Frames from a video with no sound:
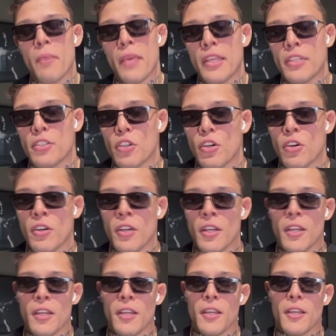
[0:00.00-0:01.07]
me. So
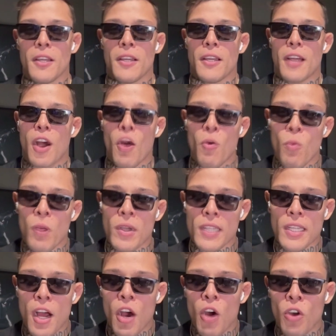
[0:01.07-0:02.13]
what
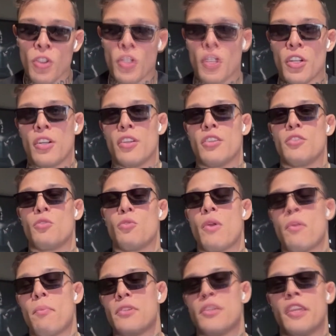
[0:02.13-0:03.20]
honor to
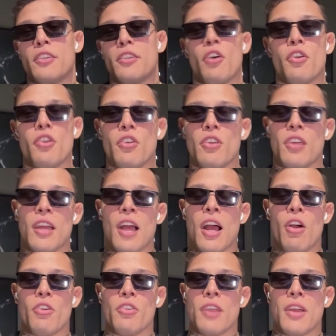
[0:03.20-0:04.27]
represent all
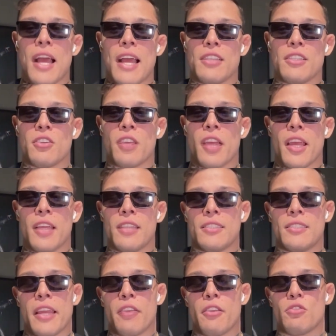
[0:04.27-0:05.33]
you guys. Okay,
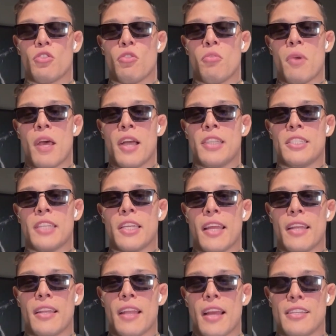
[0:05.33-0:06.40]
thank you so much,
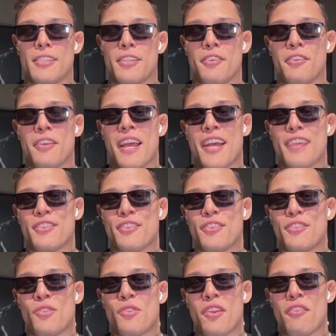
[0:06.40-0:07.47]
and I see you guys
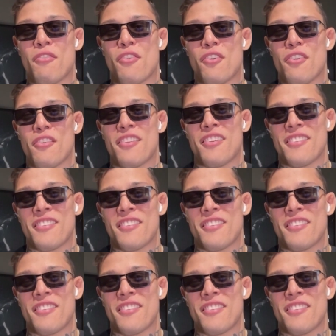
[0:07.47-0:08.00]
on 24.